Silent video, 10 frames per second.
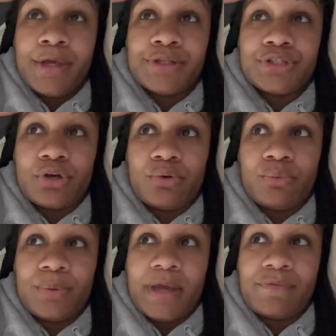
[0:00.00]
So
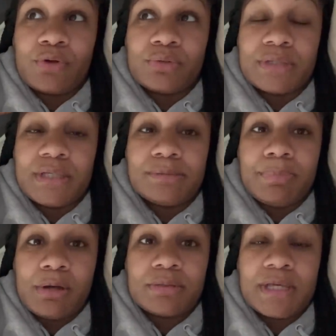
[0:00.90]
we have to go to his
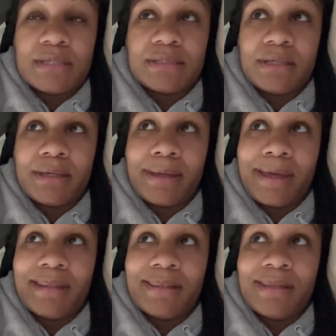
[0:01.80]
belt testing.
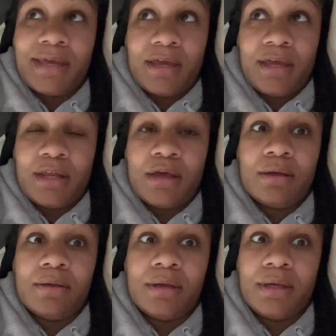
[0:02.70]
And then
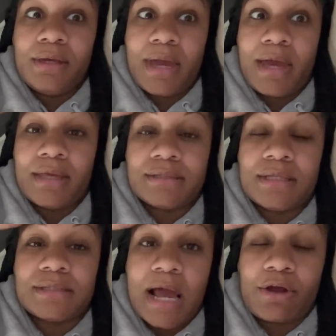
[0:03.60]
he has
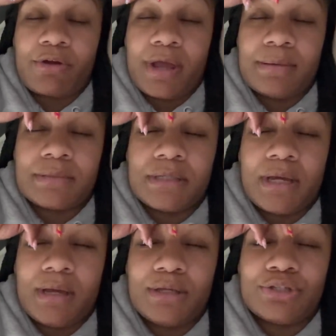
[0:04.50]
a soccer game
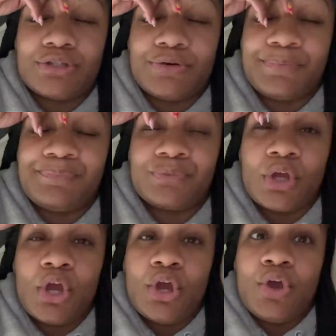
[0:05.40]
today. So
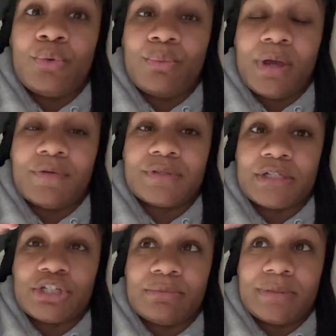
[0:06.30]
we have
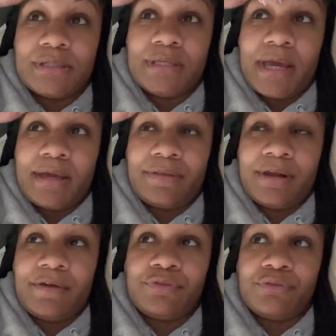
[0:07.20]
such a busy day. And then
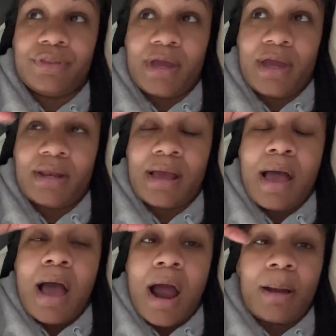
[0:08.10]
after that,
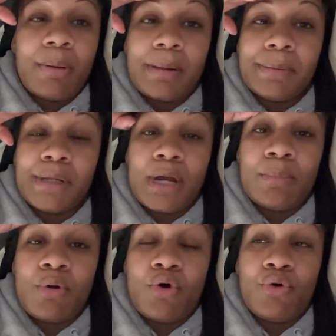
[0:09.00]
I'll probably come
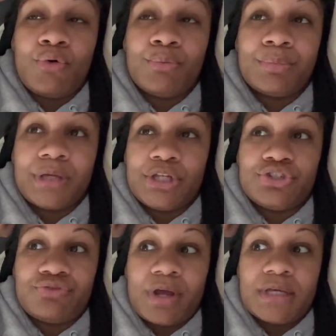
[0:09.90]
home, get
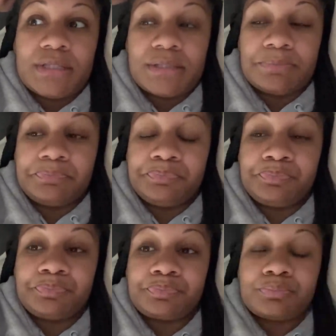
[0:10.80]
dressed,
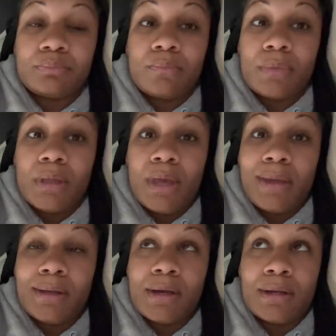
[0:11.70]

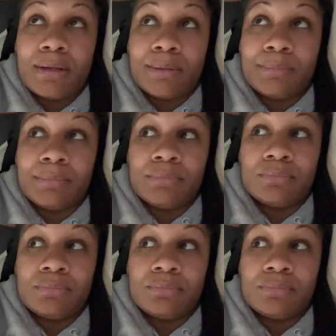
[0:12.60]
and